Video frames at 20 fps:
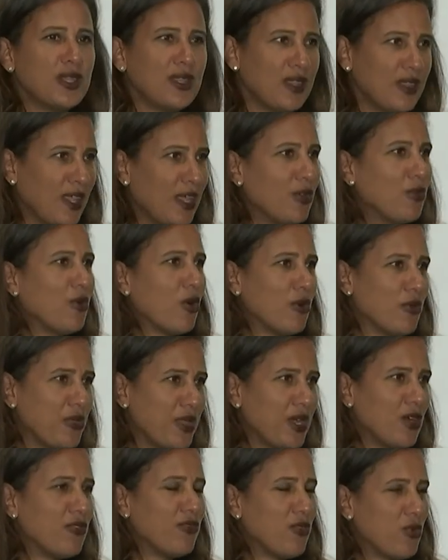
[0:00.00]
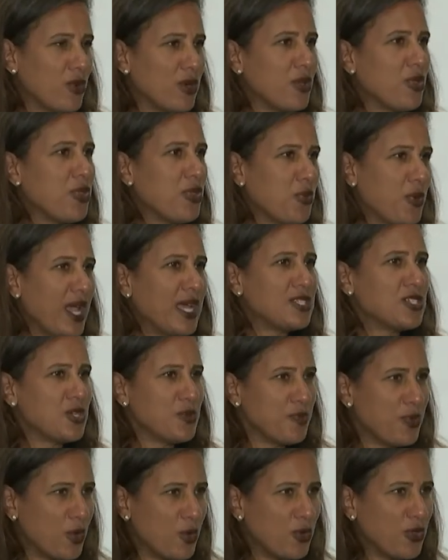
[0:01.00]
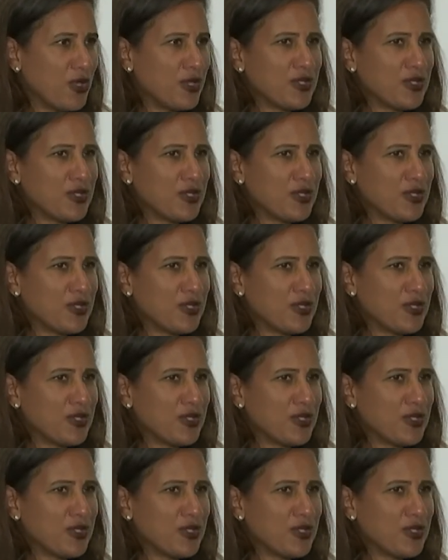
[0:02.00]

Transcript: and then they are therefore a threat to both